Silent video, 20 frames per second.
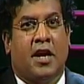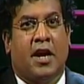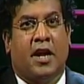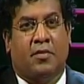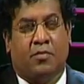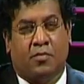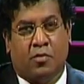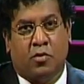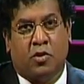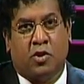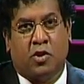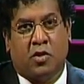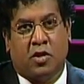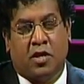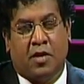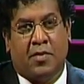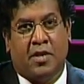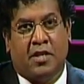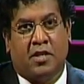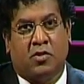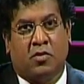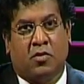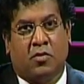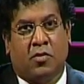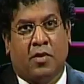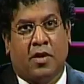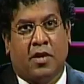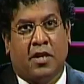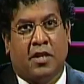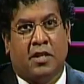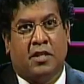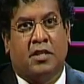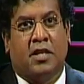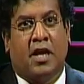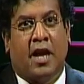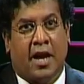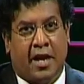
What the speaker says: and post your comments or queries